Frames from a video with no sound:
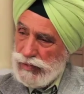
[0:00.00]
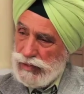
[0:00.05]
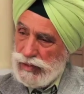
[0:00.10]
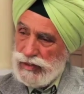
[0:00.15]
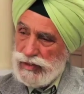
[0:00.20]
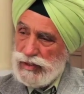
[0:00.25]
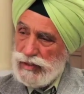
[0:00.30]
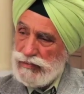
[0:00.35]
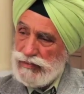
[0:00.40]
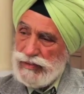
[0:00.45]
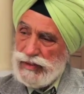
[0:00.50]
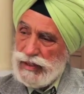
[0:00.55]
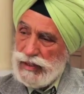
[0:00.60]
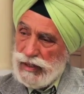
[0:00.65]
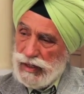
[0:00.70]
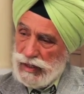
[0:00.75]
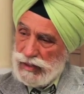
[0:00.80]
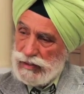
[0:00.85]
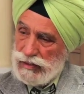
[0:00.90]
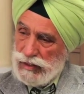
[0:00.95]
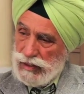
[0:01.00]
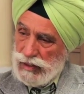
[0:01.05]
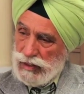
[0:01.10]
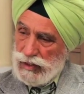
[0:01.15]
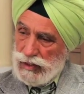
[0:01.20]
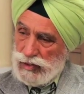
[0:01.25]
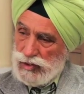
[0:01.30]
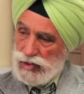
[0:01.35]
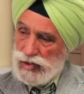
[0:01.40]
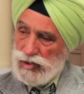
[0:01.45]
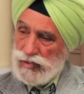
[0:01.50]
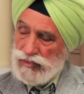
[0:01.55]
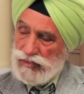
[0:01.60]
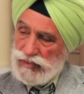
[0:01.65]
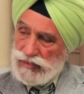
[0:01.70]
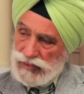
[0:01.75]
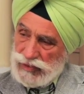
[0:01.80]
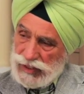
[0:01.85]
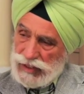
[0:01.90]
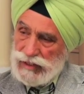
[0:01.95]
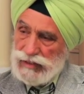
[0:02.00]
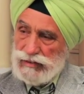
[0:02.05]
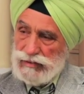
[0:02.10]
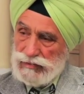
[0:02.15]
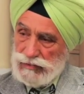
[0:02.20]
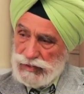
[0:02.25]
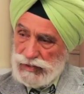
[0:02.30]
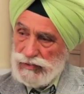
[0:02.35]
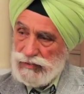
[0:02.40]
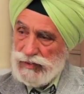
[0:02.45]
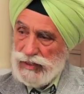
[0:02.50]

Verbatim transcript: They suffered a lot. So the freedom which